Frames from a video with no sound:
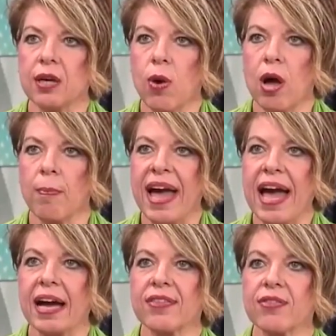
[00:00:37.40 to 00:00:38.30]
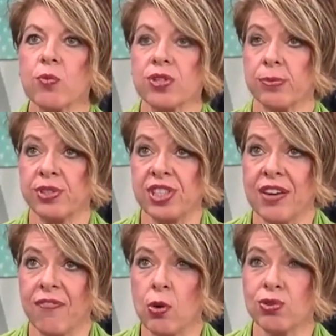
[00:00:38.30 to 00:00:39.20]
did a while back with some
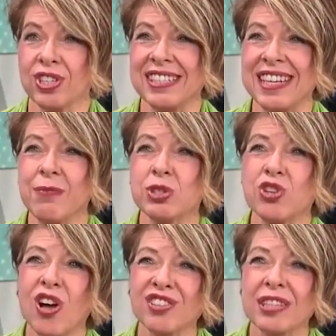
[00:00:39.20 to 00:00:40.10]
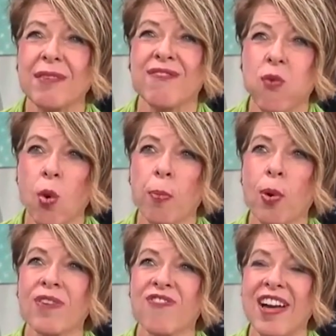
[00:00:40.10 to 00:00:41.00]
CFOs that said it was costing them
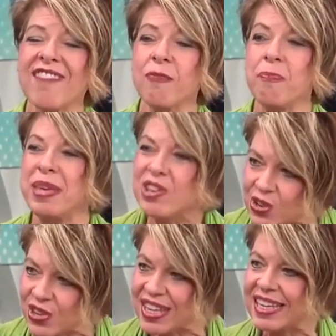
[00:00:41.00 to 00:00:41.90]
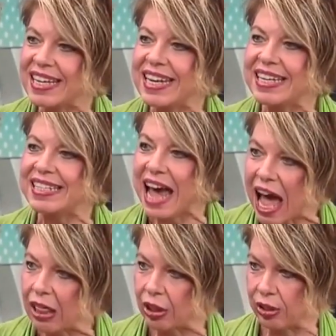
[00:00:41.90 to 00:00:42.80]
$4.5 billion
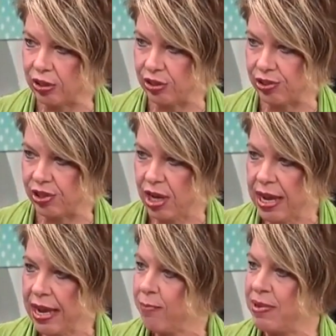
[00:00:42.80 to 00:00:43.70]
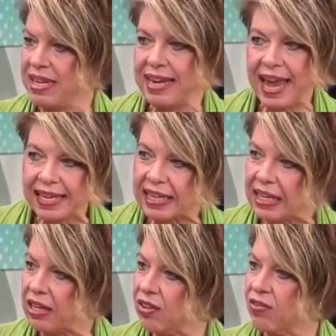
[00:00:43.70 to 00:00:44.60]
being
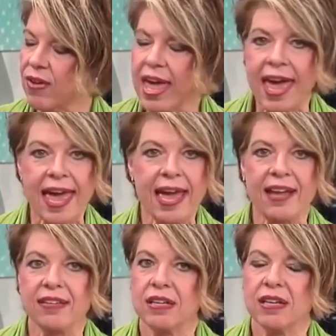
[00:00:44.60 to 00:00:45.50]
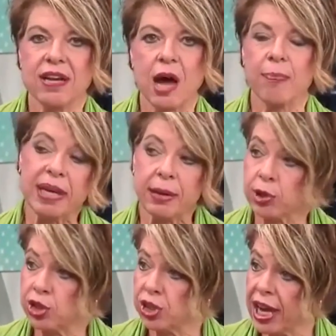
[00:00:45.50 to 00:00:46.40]
negative and not being
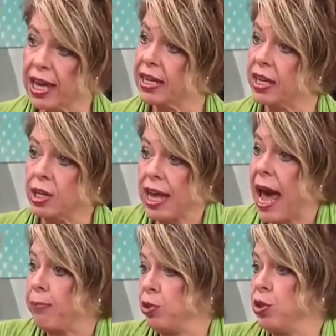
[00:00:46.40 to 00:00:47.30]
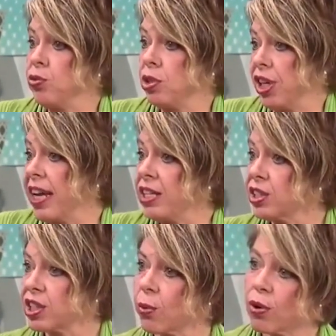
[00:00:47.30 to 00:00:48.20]
able to shed and adapt to the
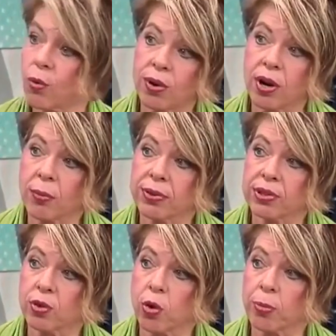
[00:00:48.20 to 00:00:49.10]
changes that were going on within the